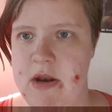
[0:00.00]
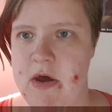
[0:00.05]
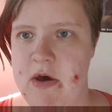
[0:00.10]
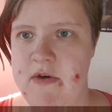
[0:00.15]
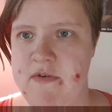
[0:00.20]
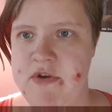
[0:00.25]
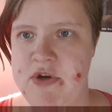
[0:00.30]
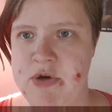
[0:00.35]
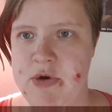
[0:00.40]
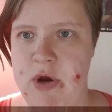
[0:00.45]
the
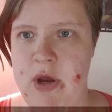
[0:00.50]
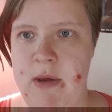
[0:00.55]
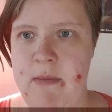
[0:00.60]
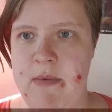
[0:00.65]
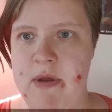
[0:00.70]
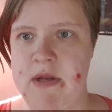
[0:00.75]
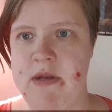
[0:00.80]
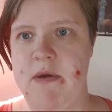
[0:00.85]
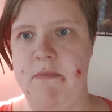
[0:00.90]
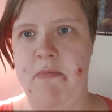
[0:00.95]
live
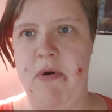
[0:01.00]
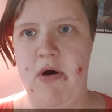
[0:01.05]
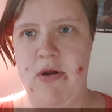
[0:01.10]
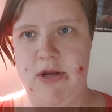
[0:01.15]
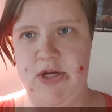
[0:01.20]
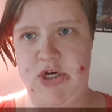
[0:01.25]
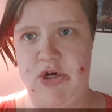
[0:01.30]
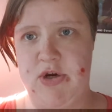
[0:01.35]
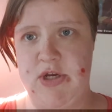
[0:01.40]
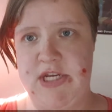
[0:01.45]
stream and
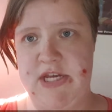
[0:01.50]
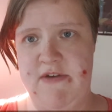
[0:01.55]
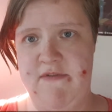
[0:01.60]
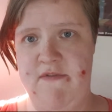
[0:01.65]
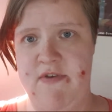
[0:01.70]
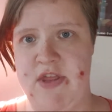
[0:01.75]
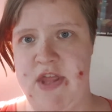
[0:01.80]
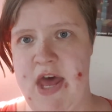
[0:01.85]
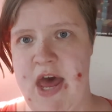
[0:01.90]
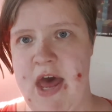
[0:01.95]
apologising
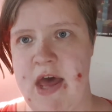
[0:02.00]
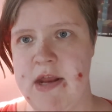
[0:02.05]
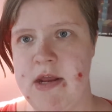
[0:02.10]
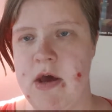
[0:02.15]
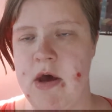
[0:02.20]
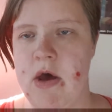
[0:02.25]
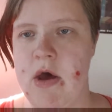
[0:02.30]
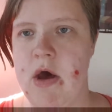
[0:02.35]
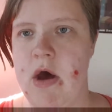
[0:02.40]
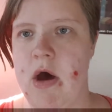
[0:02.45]
for that,
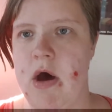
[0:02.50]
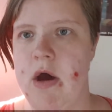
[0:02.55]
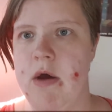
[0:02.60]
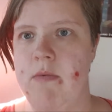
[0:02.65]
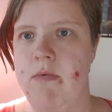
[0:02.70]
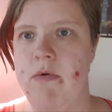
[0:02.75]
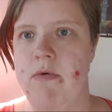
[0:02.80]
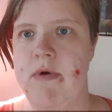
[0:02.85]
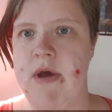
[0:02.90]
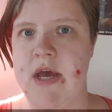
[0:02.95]
I
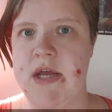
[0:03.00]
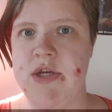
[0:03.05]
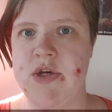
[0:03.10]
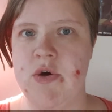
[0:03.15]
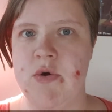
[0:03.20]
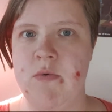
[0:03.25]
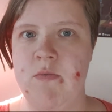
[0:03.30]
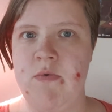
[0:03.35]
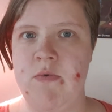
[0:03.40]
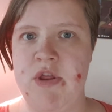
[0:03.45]
will get
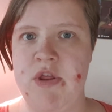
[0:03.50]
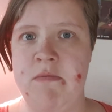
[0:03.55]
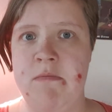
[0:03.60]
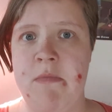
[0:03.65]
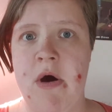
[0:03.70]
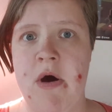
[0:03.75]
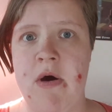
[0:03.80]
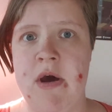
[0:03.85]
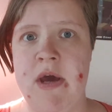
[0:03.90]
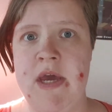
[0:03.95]
on with
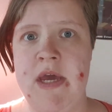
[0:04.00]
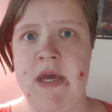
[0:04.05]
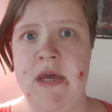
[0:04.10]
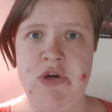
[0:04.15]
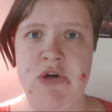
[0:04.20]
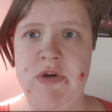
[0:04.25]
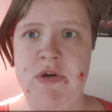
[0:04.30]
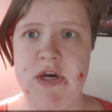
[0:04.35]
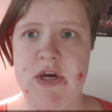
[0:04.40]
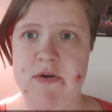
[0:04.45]
my
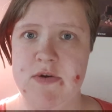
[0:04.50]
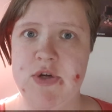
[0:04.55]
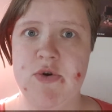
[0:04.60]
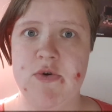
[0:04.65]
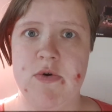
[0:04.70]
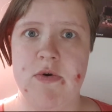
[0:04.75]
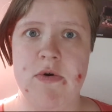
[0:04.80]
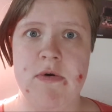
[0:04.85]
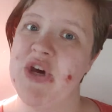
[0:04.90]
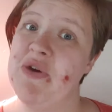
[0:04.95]
studio
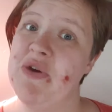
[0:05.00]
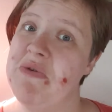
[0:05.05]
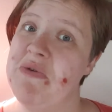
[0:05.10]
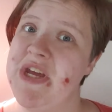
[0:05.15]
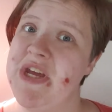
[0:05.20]
tour. So